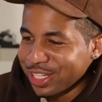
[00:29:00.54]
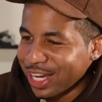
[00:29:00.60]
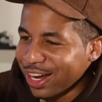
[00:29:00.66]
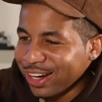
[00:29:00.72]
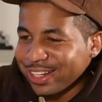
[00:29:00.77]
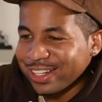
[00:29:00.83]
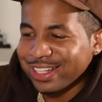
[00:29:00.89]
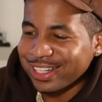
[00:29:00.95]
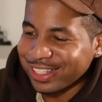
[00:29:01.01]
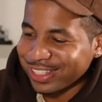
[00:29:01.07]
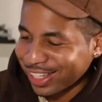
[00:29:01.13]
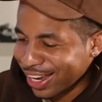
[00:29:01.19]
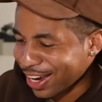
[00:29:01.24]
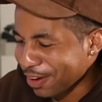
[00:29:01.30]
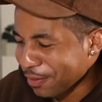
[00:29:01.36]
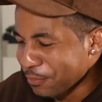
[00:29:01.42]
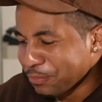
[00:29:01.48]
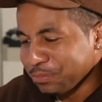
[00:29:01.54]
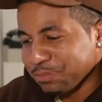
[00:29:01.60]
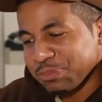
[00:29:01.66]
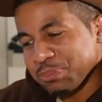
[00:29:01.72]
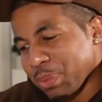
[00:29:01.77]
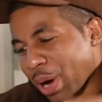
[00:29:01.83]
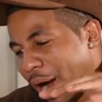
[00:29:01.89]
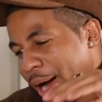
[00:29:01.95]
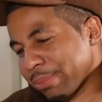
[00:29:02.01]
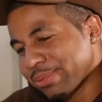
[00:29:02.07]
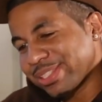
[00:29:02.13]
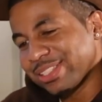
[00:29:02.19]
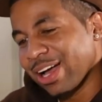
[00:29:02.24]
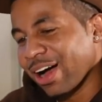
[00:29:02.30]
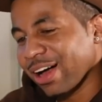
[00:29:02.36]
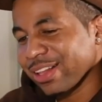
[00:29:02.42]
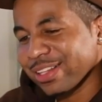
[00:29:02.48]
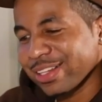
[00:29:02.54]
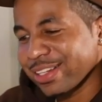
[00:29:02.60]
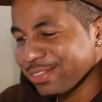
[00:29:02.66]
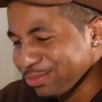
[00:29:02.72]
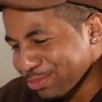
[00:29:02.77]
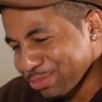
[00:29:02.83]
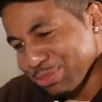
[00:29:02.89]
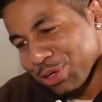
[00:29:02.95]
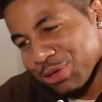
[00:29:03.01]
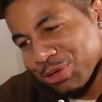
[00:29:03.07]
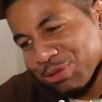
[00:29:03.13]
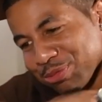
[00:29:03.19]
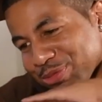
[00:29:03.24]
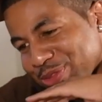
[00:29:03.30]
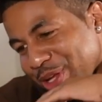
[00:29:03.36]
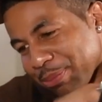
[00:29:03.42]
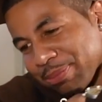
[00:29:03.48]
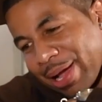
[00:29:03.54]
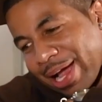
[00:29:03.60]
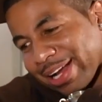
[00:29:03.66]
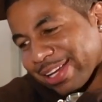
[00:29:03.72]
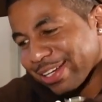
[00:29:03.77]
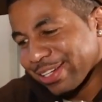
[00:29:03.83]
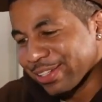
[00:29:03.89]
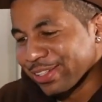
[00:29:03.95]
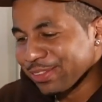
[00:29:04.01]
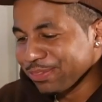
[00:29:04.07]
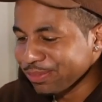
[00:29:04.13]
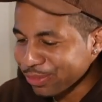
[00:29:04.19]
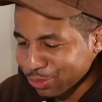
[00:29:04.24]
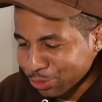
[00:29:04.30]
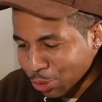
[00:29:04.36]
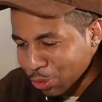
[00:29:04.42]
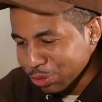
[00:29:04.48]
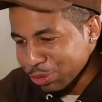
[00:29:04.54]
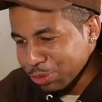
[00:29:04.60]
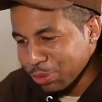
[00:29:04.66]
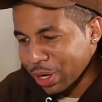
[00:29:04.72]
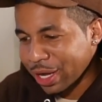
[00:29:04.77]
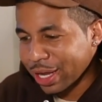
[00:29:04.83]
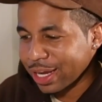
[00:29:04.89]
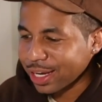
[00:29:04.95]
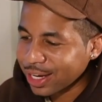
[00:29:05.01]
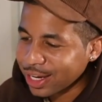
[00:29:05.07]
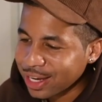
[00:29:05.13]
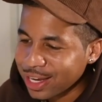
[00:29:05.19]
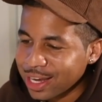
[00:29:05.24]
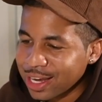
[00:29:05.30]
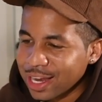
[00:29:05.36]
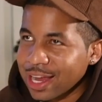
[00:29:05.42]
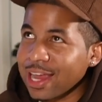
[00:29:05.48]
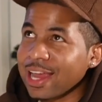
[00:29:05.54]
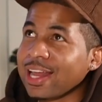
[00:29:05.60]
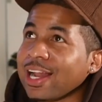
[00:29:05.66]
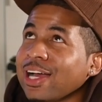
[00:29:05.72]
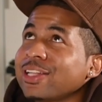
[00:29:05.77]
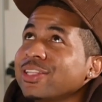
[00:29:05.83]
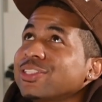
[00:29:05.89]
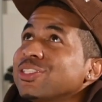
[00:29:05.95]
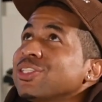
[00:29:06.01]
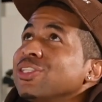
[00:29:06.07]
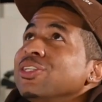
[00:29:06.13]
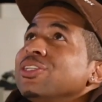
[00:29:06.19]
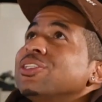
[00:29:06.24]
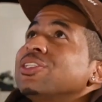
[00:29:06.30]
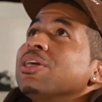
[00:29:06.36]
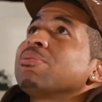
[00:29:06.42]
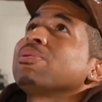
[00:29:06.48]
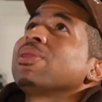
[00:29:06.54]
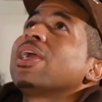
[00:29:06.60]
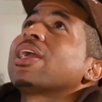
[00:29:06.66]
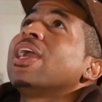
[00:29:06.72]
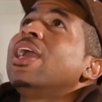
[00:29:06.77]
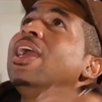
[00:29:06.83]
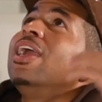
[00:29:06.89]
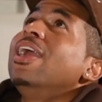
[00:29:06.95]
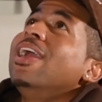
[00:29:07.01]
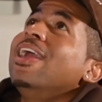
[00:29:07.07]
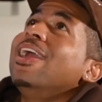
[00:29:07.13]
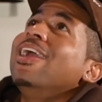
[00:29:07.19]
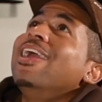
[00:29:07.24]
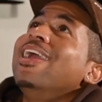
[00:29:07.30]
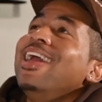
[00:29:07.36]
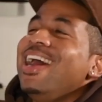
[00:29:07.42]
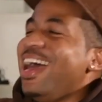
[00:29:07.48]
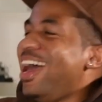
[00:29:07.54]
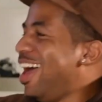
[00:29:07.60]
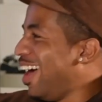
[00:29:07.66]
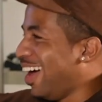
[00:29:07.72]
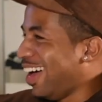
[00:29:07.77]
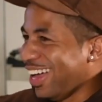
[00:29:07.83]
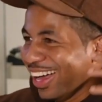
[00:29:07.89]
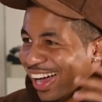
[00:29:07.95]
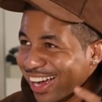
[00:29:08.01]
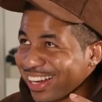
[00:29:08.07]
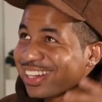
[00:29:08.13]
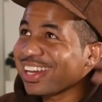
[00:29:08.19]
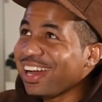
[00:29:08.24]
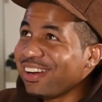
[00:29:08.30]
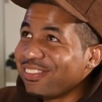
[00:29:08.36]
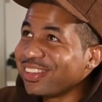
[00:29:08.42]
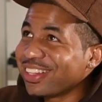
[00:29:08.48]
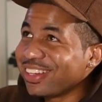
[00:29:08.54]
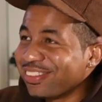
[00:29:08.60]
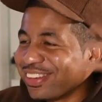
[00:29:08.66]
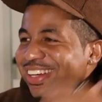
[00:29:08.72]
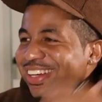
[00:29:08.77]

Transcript: down it and like pop, nollie, boom, back heel, rolled away. And I just looked up like, oh, I can't believe it.